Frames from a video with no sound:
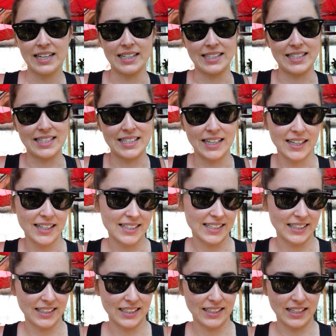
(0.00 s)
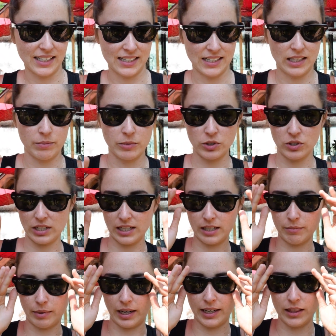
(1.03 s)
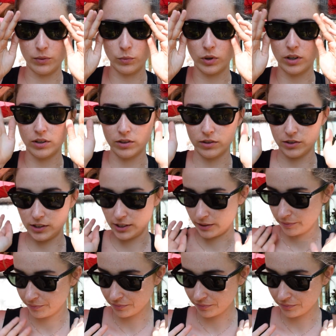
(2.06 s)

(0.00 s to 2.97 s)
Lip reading: It's tucked in next to the museum, behind the walls.